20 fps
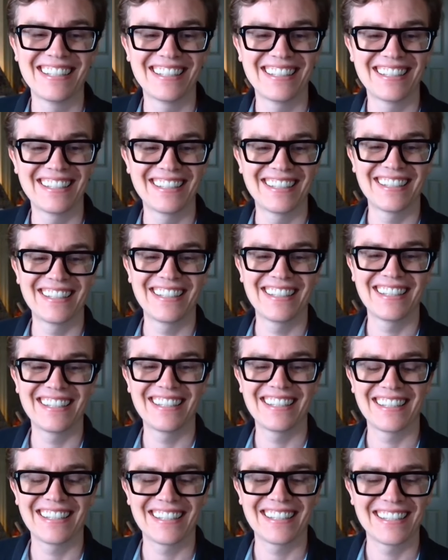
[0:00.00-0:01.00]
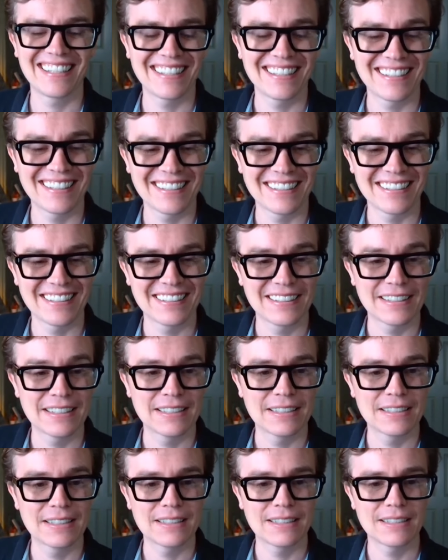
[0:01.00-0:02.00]

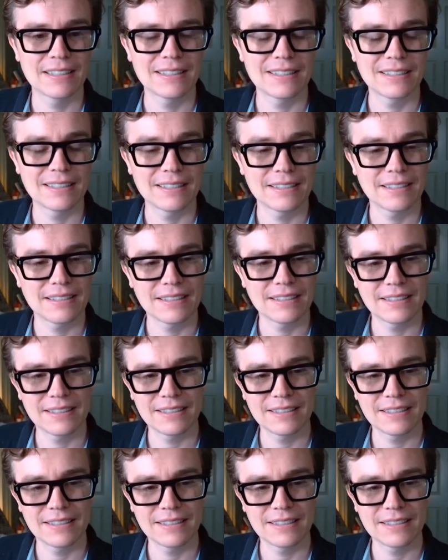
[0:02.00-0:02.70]
(not speaking)